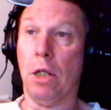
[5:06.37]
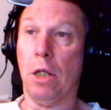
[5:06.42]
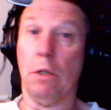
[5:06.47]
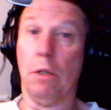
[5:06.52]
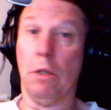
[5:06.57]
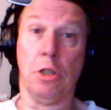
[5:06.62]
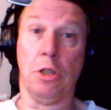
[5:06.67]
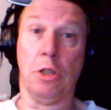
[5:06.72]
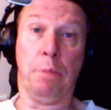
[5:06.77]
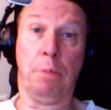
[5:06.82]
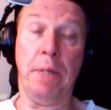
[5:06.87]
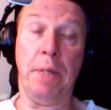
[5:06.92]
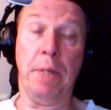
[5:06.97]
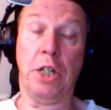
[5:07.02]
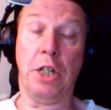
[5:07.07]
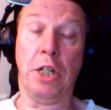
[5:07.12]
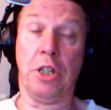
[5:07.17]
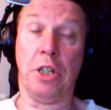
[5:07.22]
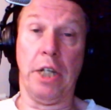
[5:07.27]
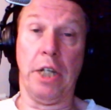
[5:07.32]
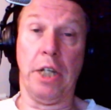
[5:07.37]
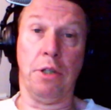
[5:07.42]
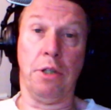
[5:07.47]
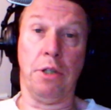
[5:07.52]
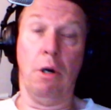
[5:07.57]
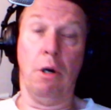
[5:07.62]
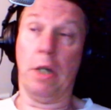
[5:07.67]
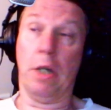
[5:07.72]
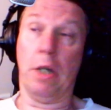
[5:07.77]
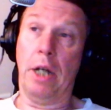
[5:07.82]
speech. They
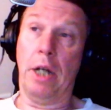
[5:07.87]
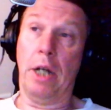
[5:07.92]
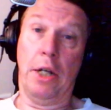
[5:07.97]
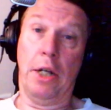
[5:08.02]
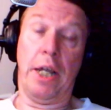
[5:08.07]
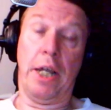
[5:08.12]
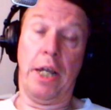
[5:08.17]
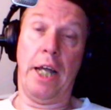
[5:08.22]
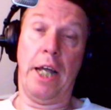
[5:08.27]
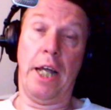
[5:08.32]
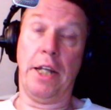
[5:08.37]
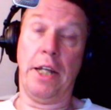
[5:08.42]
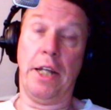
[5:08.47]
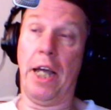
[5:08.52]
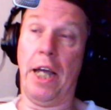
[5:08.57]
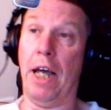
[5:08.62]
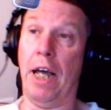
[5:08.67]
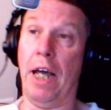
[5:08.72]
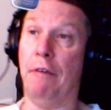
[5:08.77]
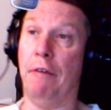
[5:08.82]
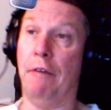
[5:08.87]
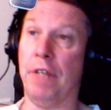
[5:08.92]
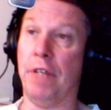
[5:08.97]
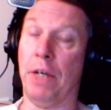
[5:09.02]
talk. They have a